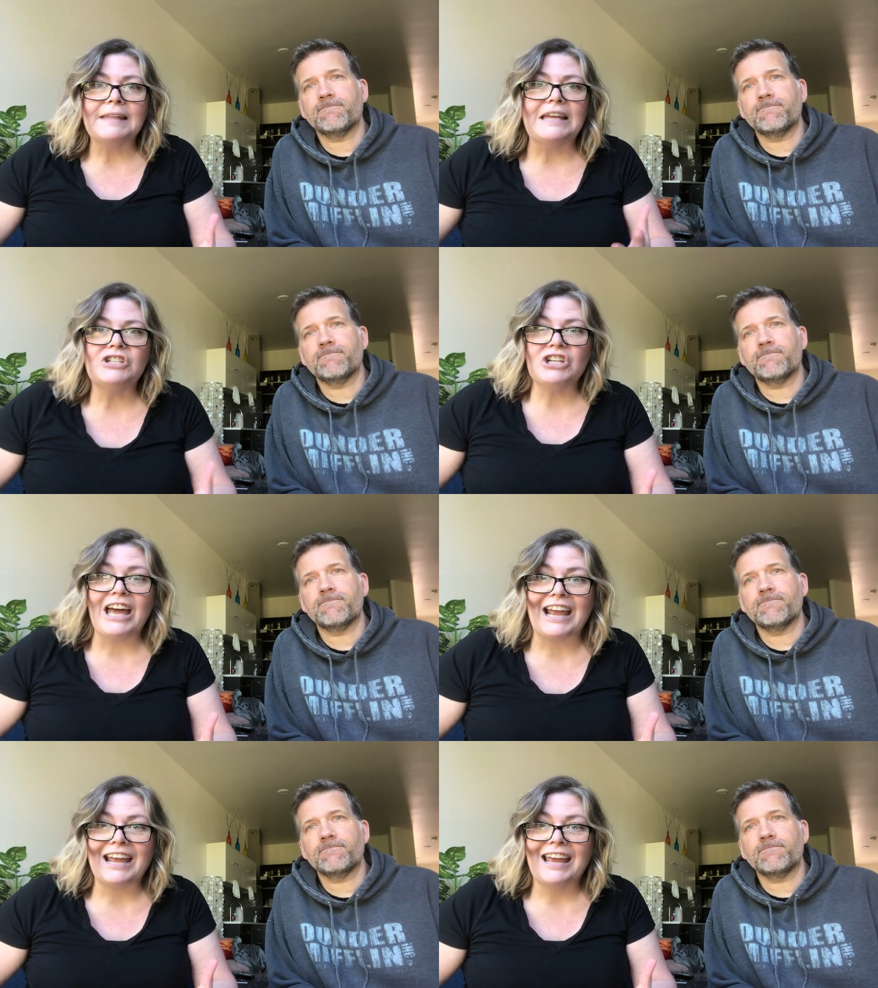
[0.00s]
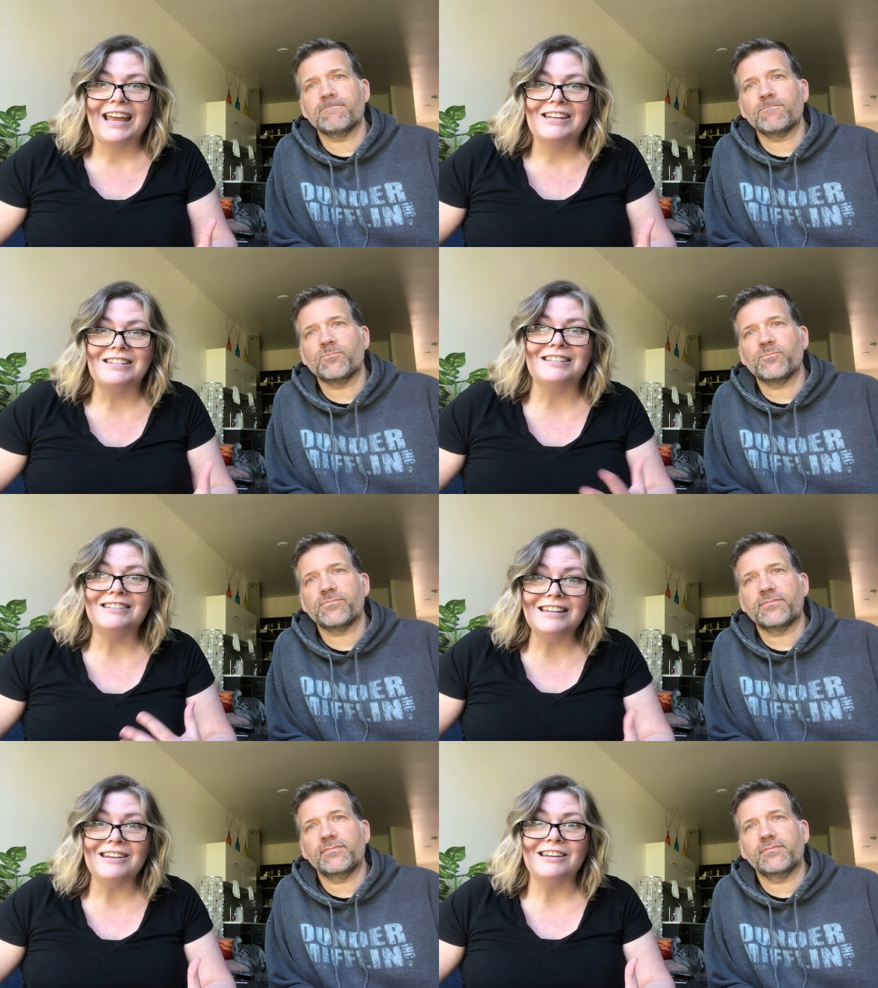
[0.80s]
Speaker 1: and check to
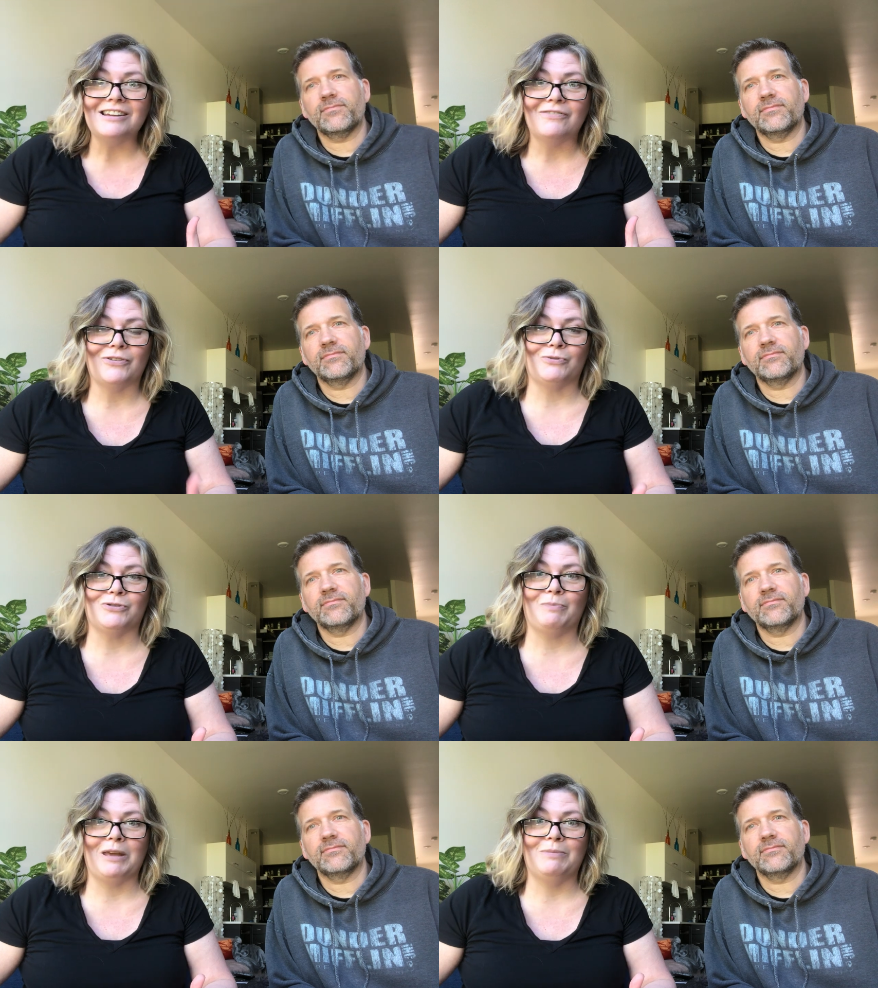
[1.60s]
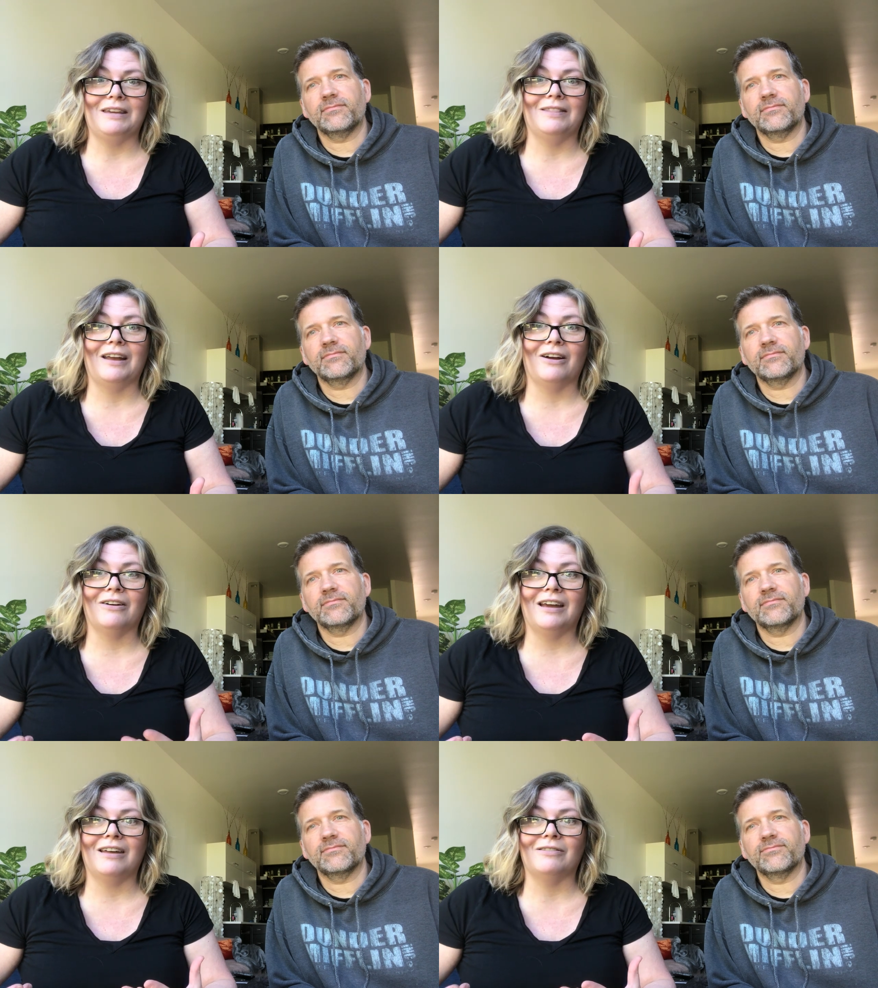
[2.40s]
see if there's a baby in
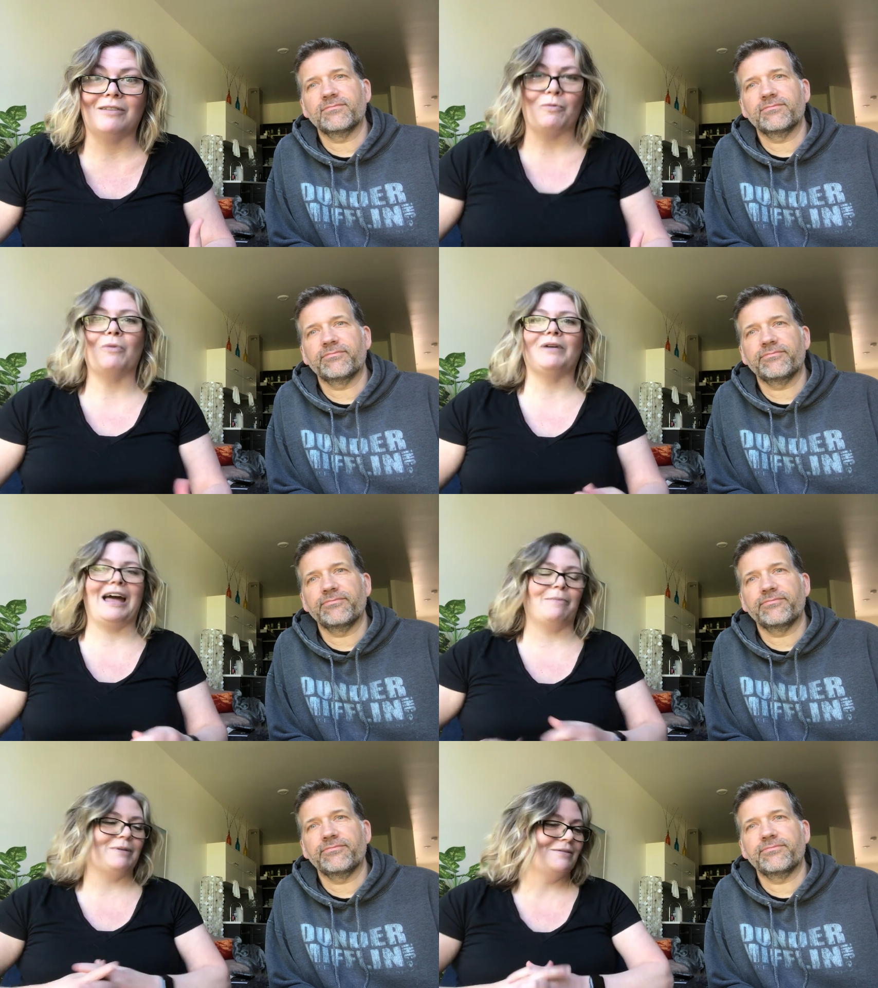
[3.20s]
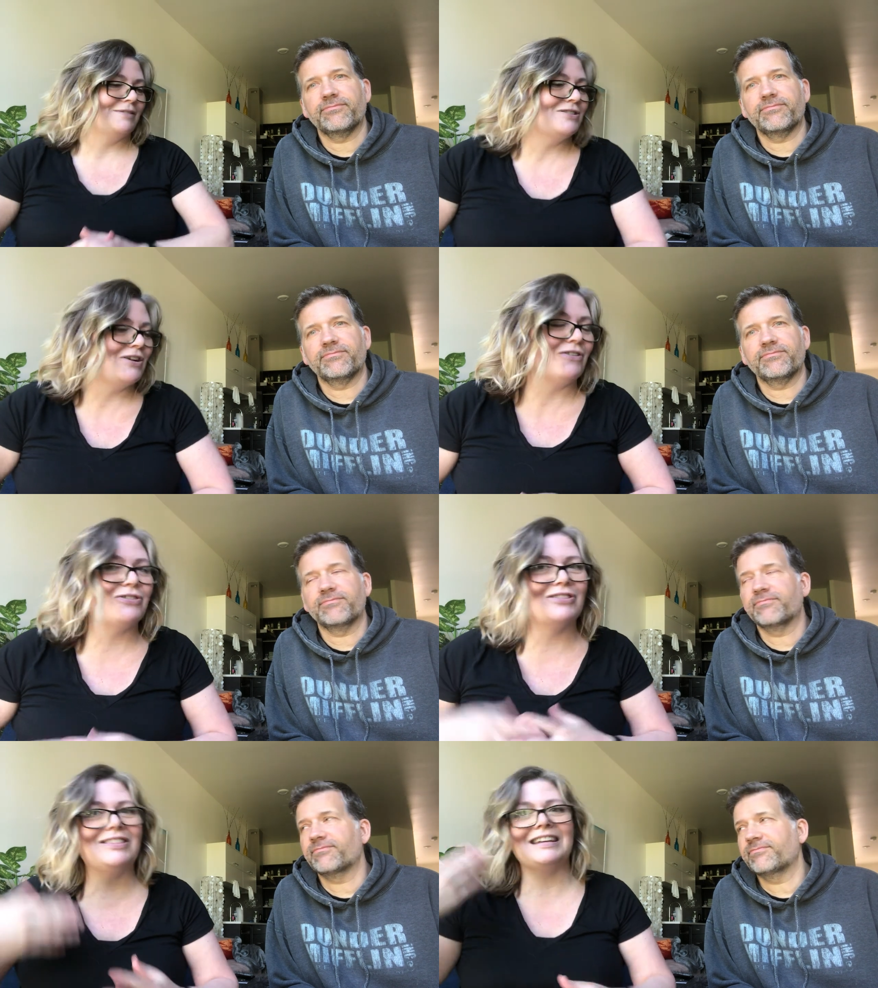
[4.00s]
there and what will happen? So
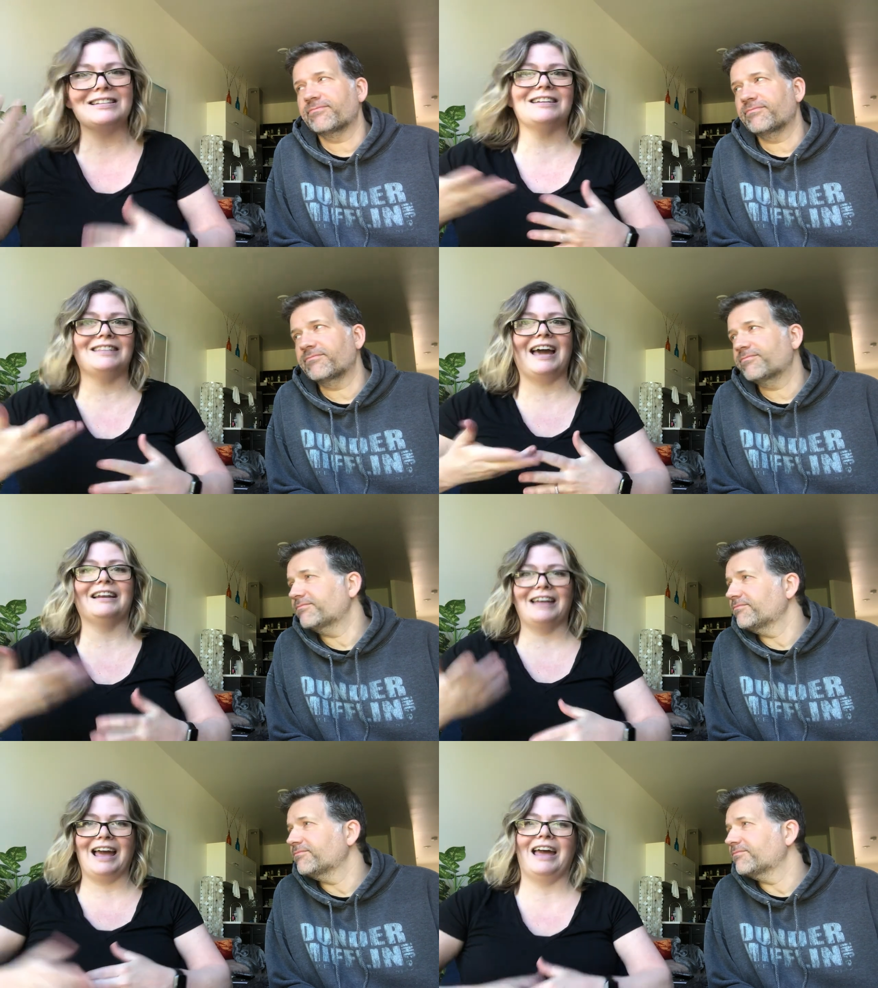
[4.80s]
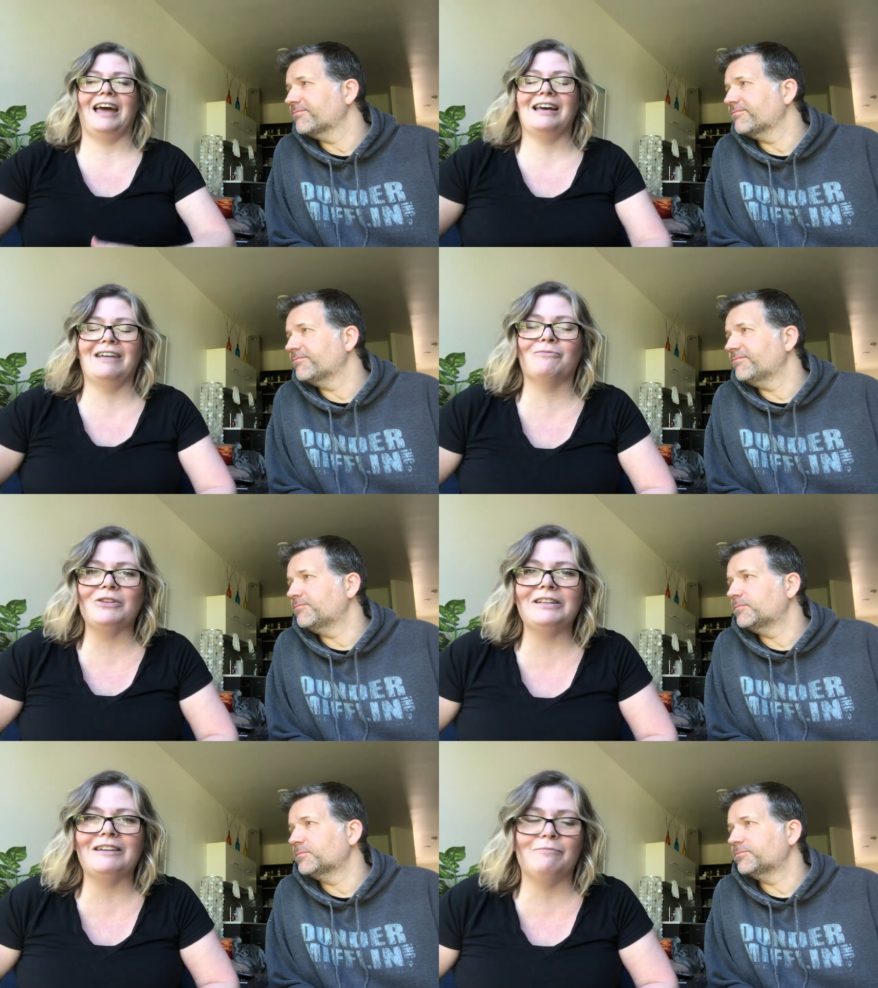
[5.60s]
things like that uh,
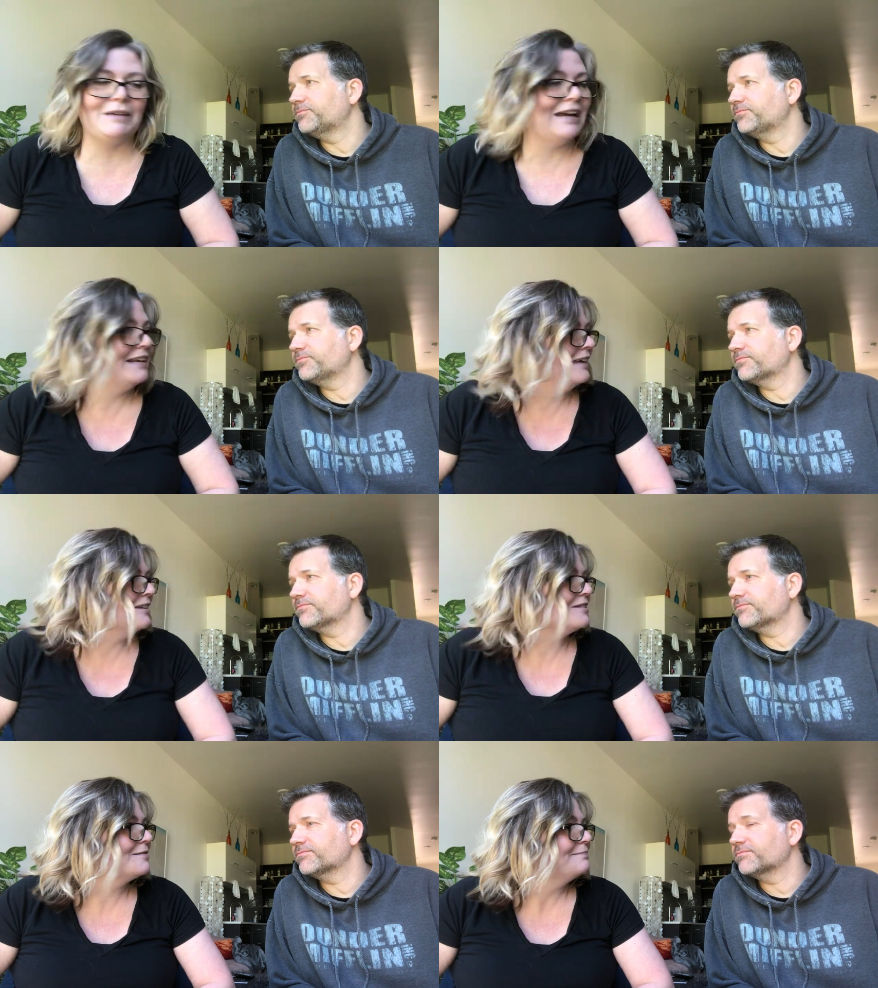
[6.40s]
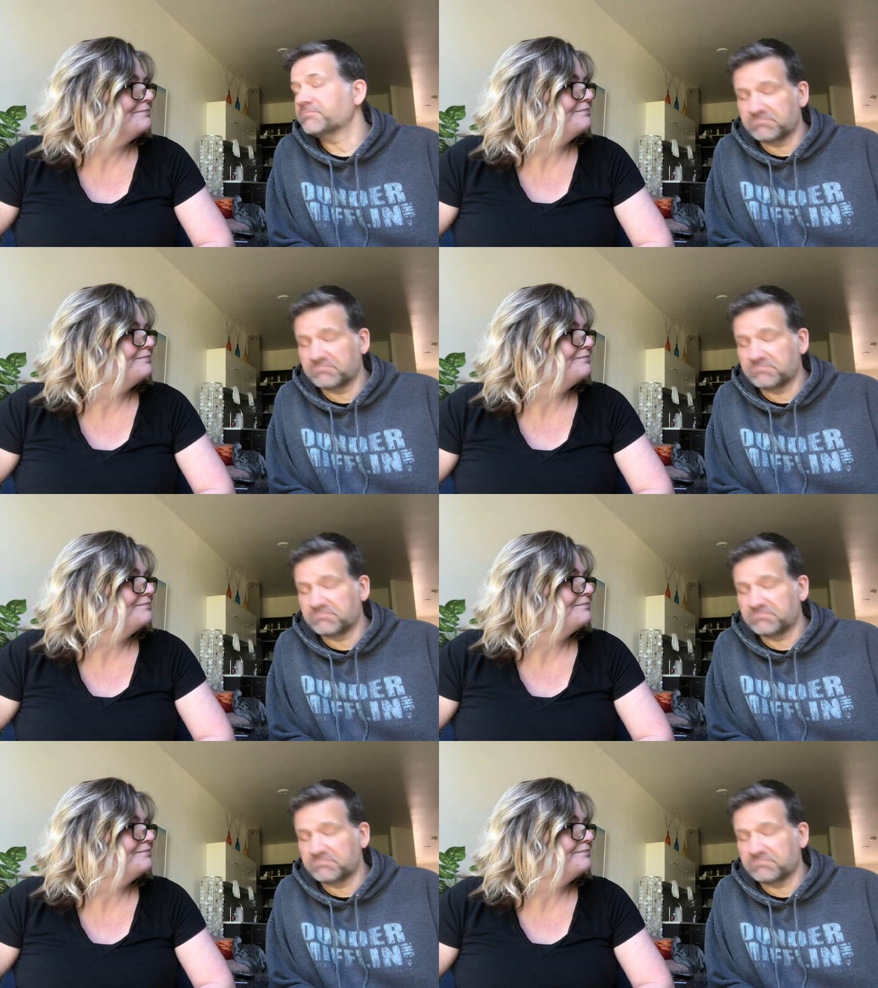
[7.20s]
really give me ideas.